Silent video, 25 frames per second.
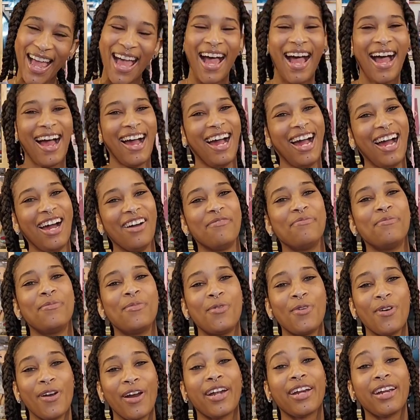I have
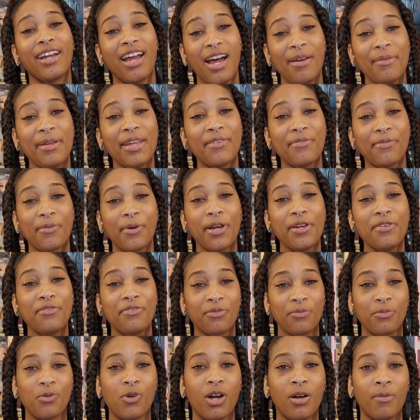more coming for you for
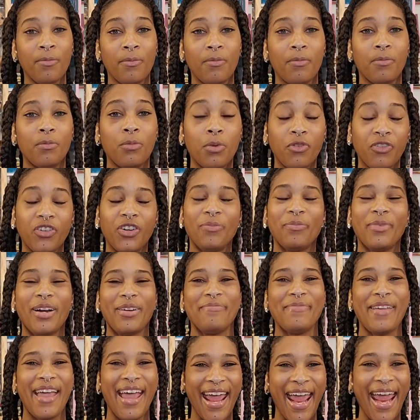more for
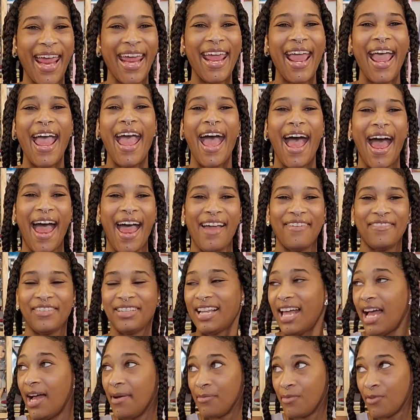Mermaid. I have a
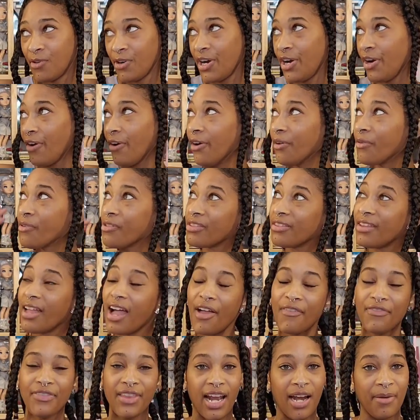lot more Ariel
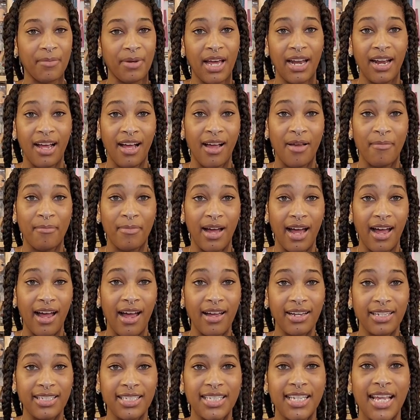stuff that I'm gonna
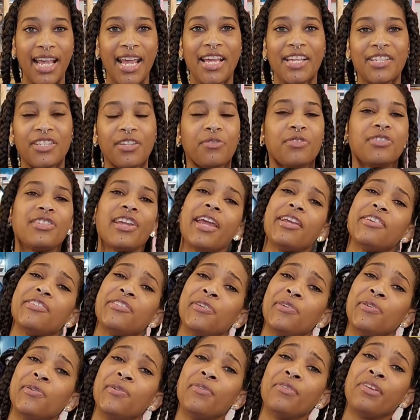unbox. So stay
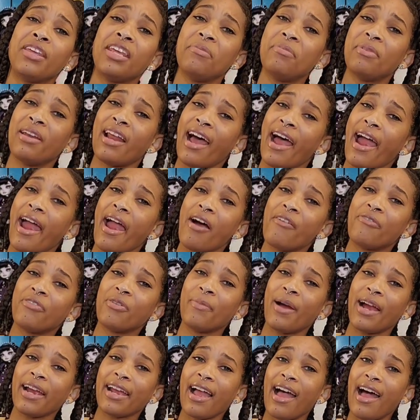tuned. Keep an eye out for
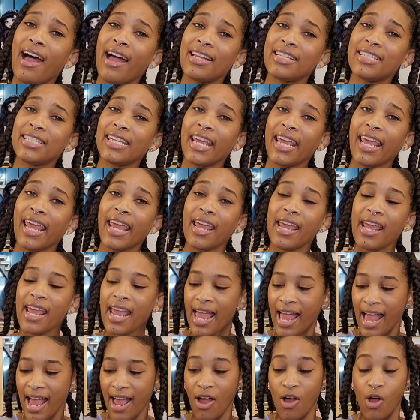my content.
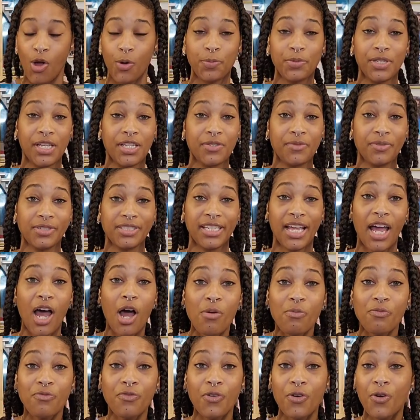I hope this was
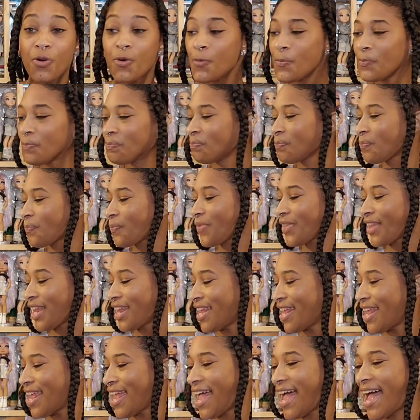helpful.
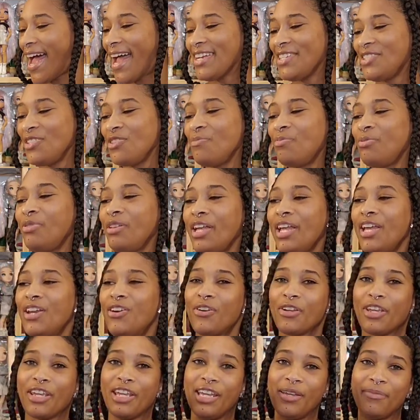I do plan on
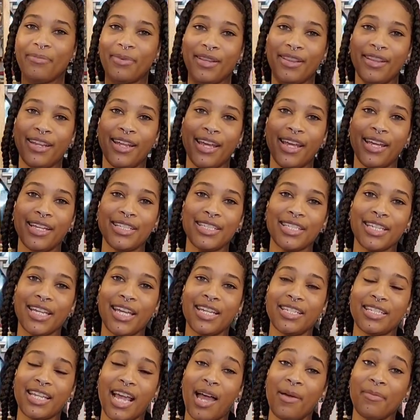keeping this
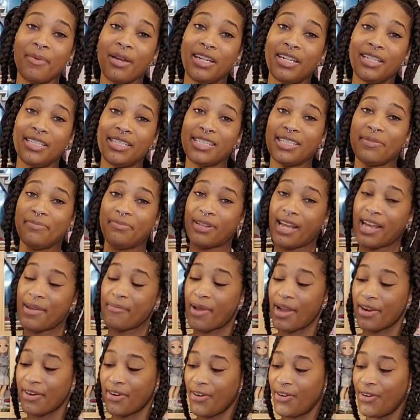because I'm gonna display
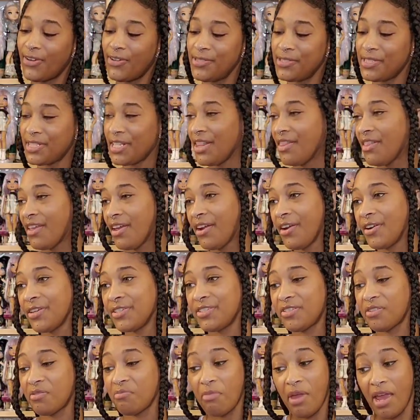my girls in there
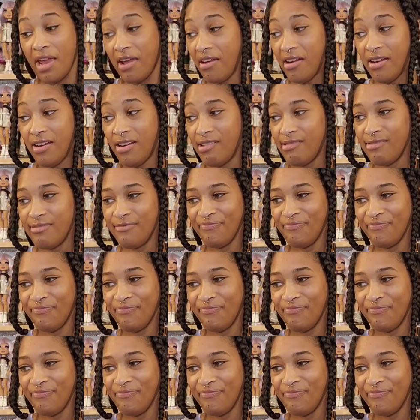somehow